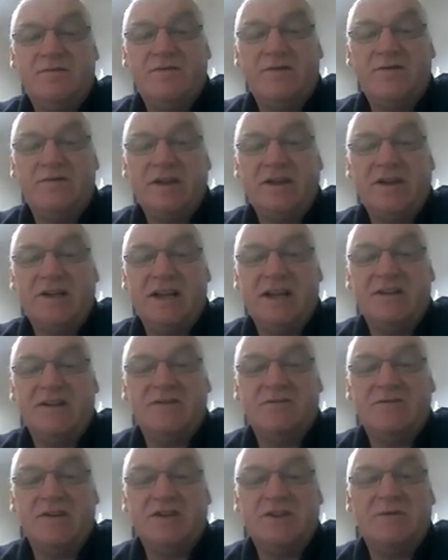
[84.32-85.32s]
310,
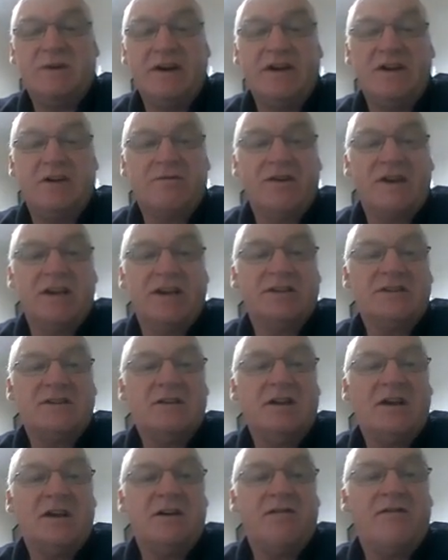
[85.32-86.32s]
320 degrees
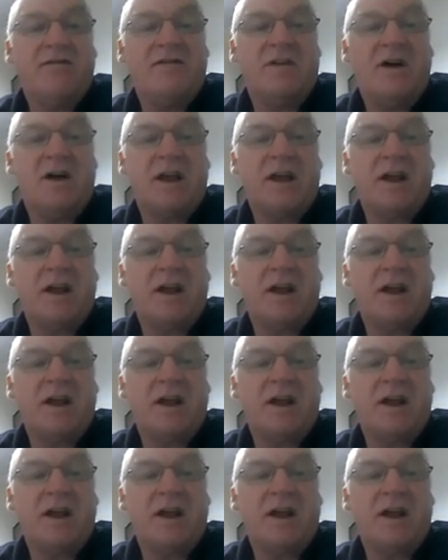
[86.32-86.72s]
at flying